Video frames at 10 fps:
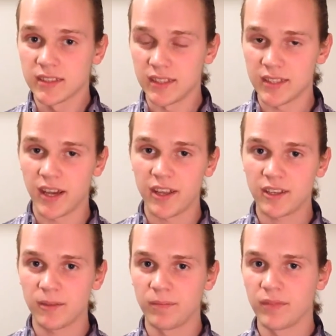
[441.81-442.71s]

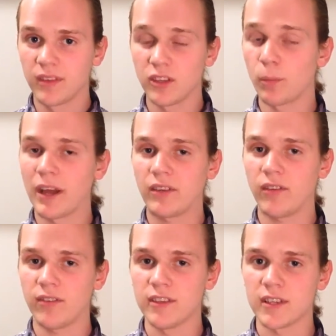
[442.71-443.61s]
designed, your
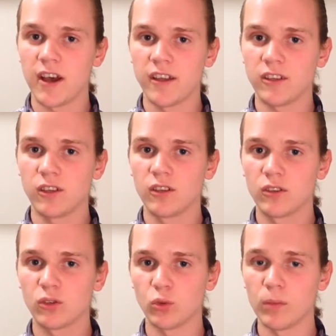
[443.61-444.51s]
practice is designed
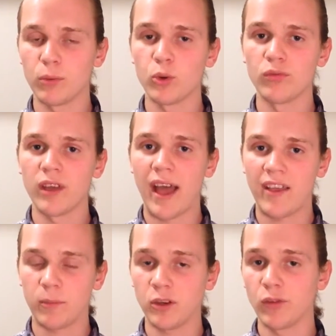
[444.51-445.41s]
to improve
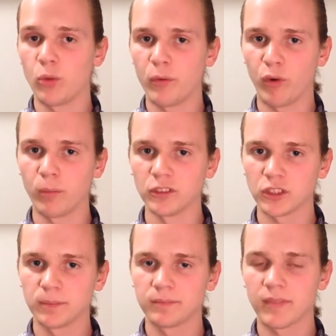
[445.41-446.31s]
aspect of your
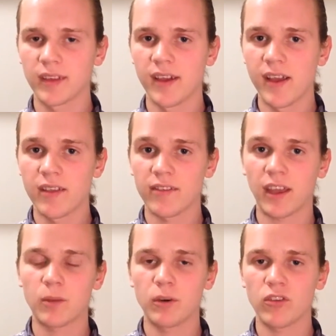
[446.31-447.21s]
performance.
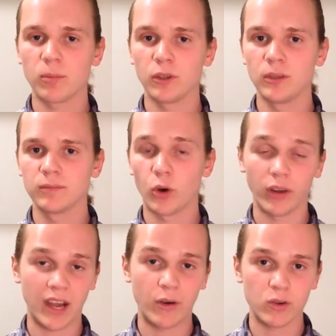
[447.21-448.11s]
Second principle
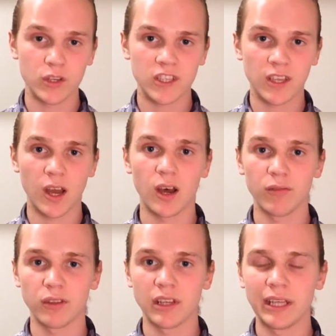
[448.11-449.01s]
or characteristic
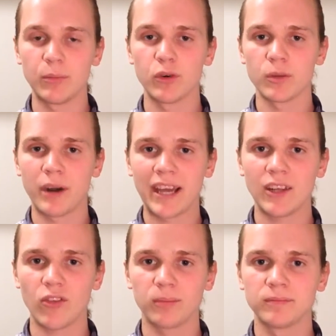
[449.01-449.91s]
of a deliberate
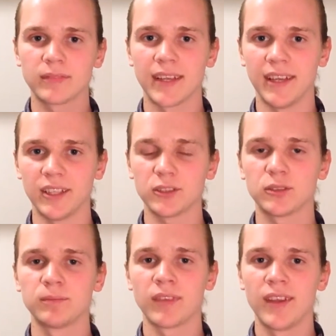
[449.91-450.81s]
practice is